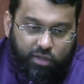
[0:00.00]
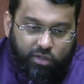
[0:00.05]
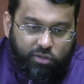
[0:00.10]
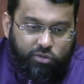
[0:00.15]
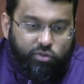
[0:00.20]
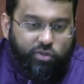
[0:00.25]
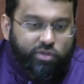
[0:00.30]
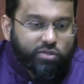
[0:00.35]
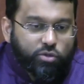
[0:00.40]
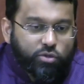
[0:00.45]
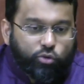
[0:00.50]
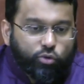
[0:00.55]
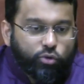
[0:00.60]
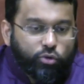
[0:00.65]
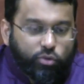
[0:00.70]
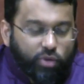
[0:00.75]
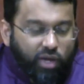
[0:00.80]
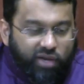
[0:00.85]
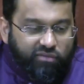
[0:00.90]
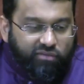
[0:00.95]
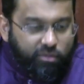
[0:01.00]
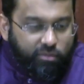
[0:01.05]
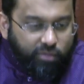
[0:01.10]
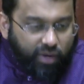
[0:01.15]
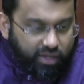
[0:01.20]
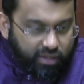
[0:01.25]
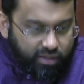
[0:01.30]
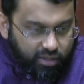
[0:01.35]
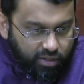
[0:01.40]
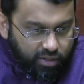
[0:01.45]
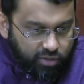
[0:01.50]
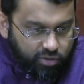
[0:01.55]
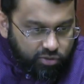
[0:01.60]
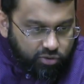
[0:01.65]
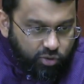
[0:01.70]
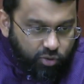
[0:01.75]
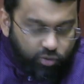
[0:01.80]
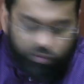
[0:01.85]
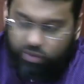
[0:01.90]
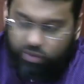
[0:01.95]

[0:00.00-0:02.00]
So he said, Who do you have in mind? So